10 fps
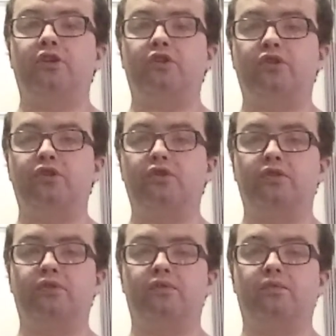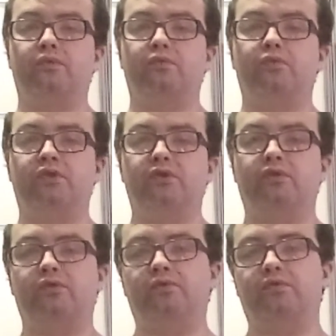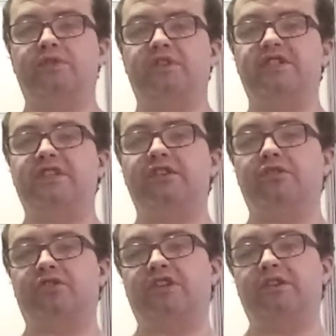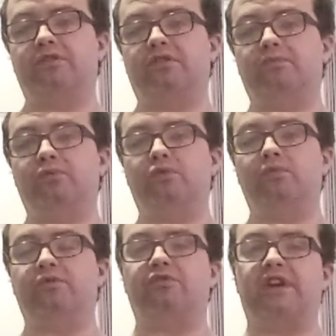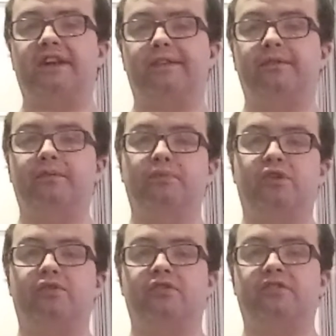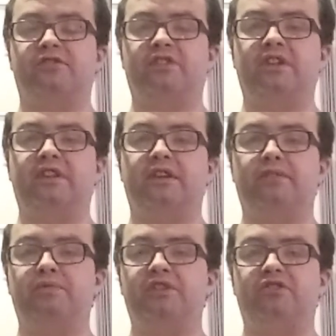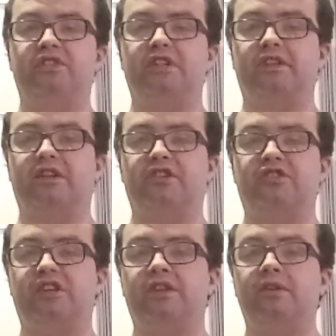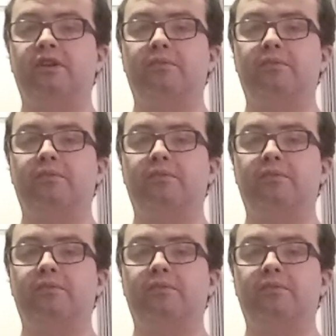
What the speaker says: You would not want to see your child coming home crying because they had been treated like shite